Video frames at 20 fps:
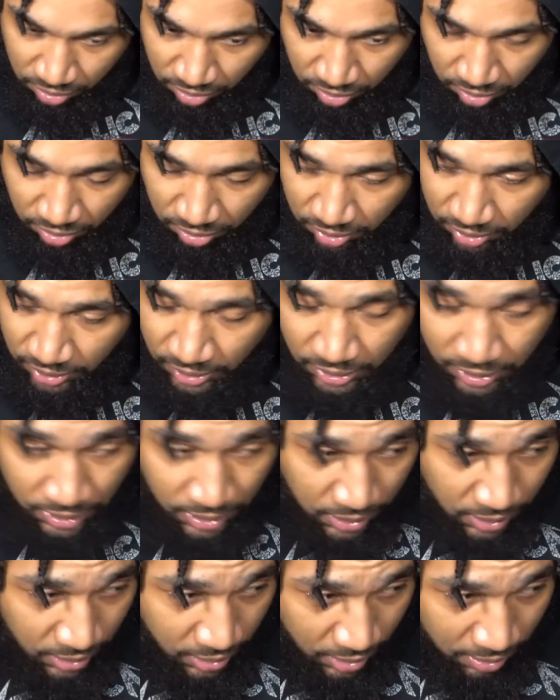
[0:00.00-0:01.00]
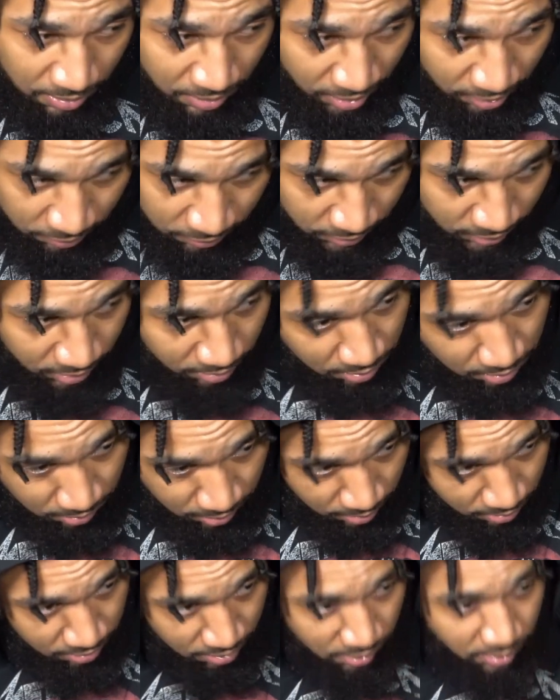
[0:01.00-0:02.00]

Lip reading: You're not taking care of my family members.